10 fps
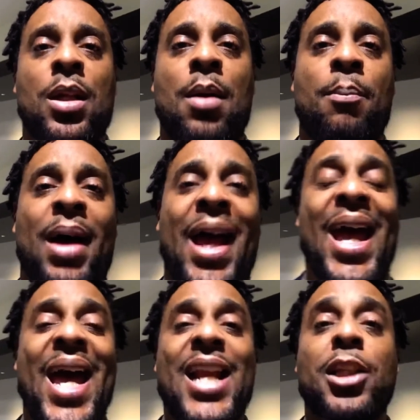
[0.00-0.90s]
my
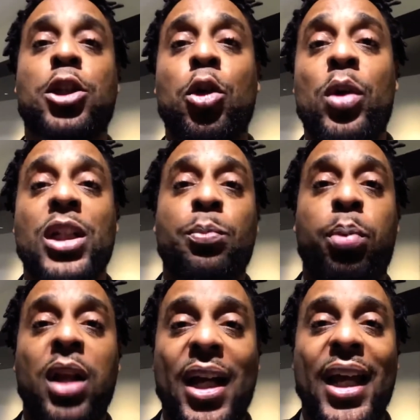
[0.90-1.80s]
attitude is
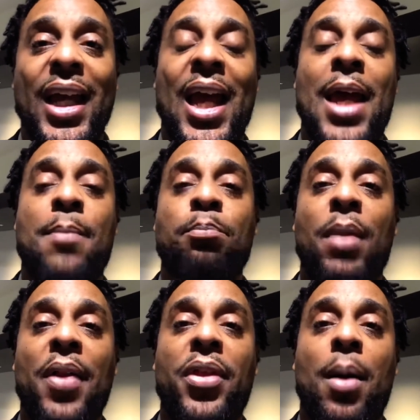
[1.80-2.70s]
pluck it and
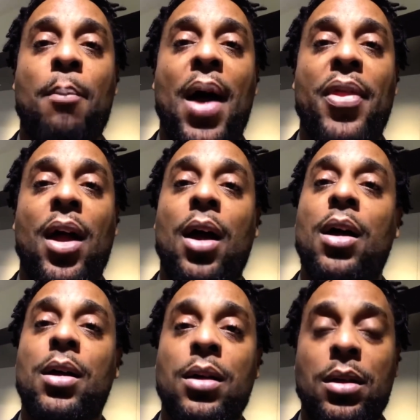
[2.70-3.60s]
mother, mother,
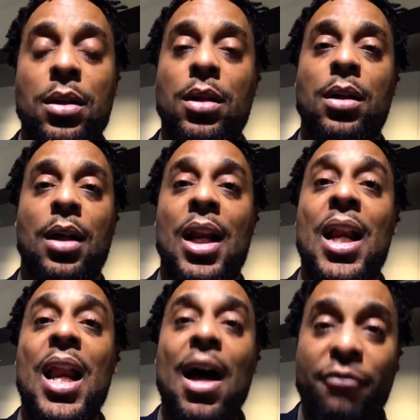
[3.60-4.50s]

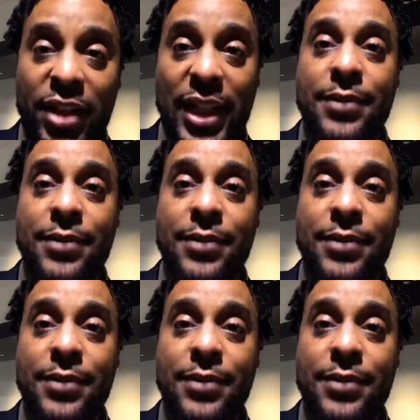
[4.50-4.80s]
love it.